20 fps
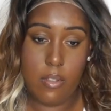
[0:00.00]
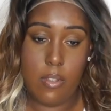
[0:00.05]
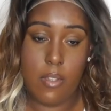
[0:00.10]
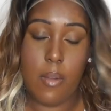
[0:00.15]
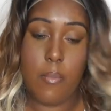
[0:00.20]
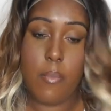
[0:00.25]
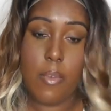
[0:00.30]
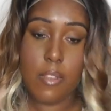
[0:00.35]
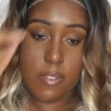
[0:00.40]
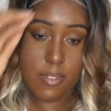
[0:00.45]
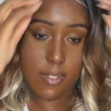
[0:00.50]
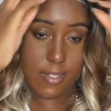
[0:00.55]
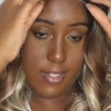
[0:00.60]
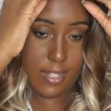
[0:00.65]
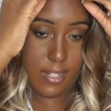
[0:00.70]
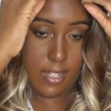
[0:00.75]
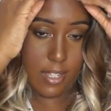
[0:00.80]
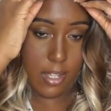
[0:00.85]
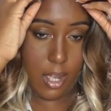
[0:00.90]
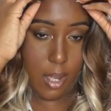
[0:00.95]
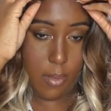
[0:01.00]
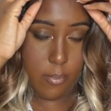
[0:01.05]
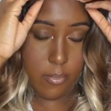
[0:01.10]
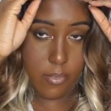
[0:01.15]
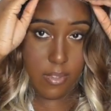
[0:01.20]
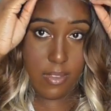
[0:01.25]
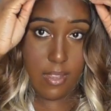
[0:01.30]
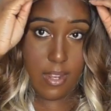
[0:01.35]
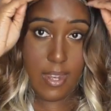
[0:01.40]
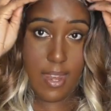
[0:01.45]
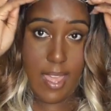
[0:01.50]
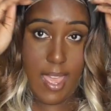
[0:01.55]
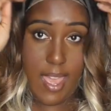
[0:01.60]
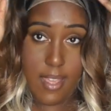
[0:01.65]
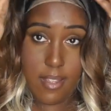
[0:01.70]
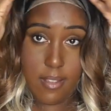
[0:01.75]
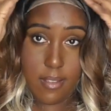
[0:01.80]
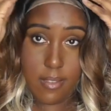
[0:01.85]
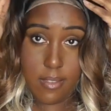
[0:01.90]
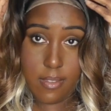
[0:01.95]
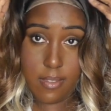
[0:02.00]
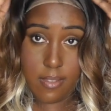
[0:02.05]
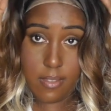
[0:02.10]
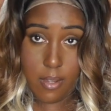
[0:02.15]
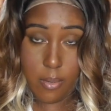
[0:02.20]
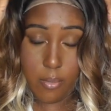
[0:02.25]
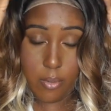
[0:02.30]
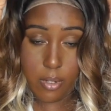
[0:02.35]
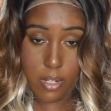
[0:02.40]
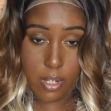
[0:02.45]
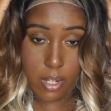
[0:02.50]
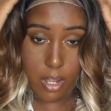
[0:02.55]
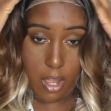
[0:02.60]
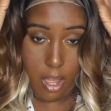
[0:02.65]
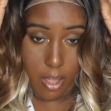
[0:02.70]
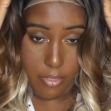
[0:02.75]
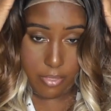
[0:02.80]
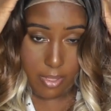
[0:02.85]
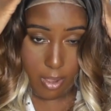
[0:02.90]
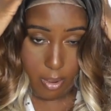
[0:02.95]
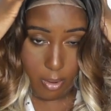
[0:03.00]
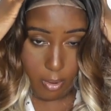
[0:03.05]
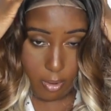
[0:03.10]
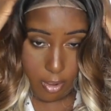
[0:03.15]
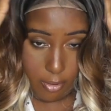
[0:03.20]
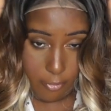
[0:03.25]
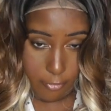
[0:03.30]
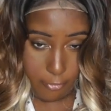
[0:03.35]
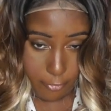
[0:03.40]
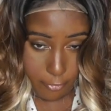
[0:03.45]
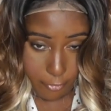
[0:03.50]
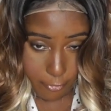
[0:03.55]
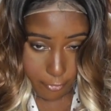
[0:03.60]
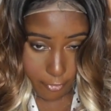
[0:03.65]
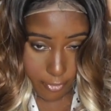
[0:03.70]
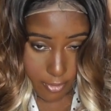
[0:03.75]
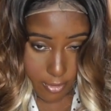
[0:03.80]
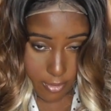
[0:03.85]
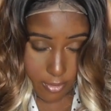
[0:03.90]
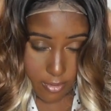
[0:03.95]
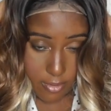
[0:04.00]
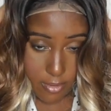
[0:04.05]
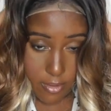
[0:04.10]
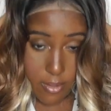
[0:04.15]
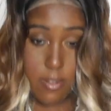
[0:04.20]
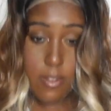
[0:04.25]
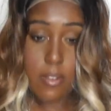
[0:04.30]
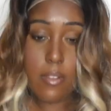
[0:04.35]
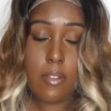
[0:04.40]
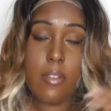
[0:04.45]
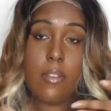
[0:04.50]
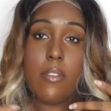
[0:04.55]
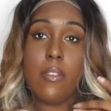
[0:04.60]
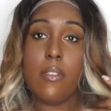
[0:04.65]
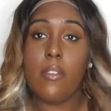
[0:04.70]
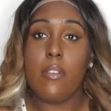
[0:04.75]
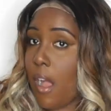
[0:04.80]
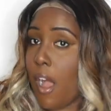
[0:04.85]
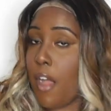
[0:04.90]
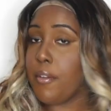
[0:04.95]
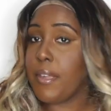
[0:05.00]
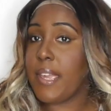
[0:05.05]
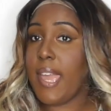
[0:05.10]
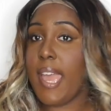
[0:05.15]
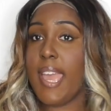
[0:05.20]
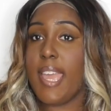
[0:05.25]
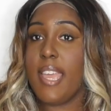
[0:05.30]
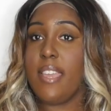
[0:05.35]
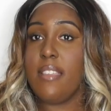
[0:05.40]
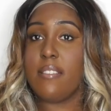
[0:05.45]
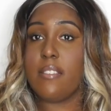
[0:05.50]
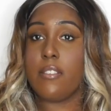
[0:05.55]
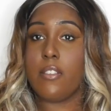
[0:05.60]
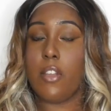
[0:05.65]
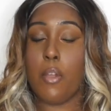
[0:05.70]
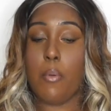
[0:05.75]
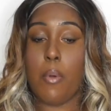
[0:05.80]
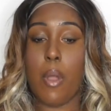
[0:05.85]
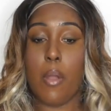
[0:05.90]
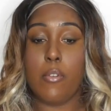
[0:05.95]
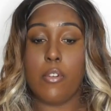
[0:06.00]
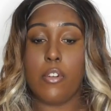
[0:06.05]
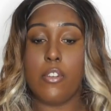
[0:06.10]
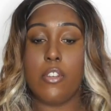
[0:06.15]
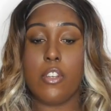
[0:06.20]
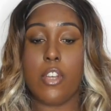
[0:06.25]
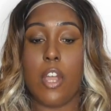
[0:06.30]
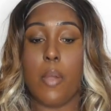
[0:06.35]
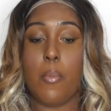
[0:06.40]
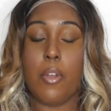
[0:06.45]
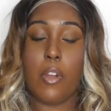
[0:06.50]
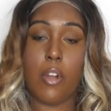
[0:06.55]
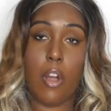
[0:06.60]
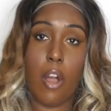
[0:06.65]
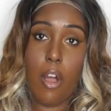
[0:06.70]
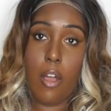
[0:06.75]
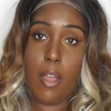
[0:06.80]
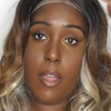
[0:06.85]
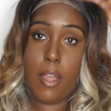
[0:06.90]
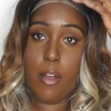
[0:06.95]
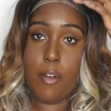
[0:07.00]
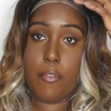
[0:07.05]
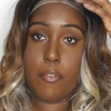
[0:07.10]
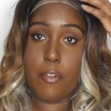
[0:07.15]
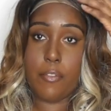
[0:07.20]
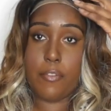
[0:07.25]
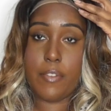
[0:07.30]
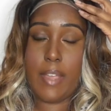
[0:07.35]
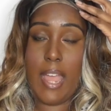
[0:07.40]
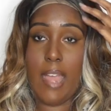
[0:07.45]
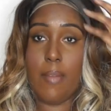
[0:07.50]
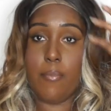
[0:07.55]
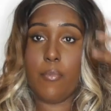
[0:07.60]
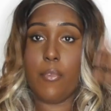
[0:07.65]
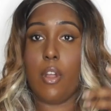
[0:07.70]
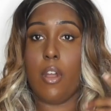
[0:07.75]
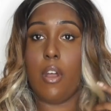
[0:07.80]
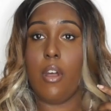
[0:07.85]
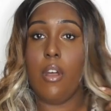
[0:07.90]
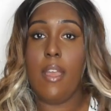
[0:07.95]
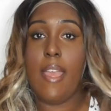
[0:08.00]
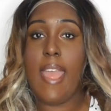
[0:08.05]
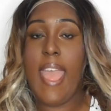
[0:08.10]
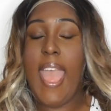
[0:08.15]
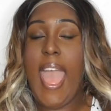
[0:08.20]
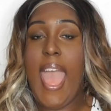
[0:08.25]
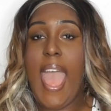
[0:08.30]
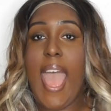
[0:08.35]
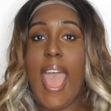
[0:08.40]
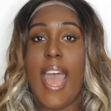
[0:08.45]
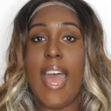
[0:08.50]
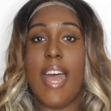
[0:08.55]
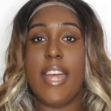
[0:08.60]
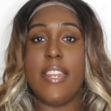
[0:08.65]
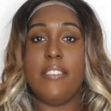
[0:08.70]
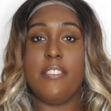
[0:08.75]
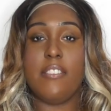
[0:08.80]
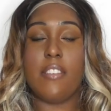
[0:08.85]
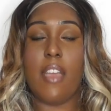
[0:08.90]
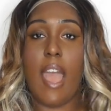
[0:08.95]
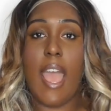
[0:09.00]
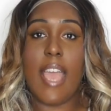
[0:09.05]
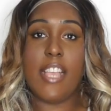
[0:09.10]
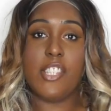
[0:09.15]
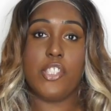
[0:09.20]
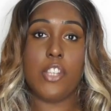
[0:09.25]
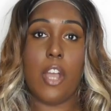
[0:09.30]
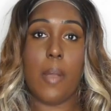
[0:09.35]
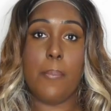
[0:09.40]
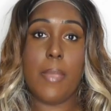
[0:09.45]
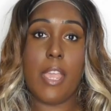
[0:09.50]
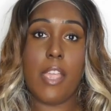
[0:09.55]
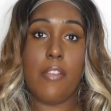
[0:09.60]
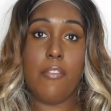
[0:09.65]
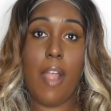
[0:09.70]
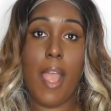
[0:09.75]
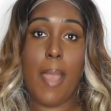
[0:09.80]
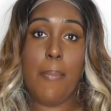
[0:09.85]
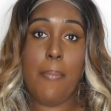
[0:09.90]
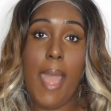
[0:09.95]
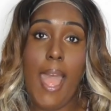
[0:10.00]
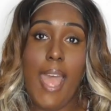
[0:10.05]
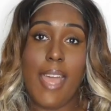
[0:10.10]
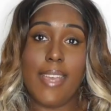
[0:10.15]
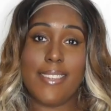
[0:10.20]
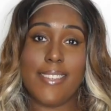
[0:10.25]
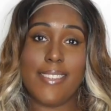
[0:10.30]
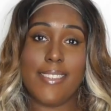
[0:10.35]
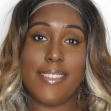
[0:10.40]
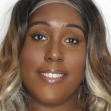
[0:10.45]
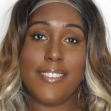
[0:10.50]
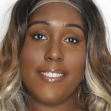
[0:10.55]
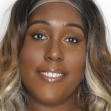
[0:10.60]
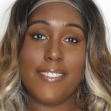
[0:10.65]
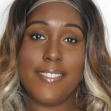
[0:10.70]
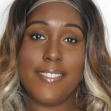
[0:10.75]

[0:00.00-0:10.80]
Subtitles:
And once again it comes with the net. So I'm going to cut that off. Okay, so I'm going to go and cut it off camera and I shall be right back.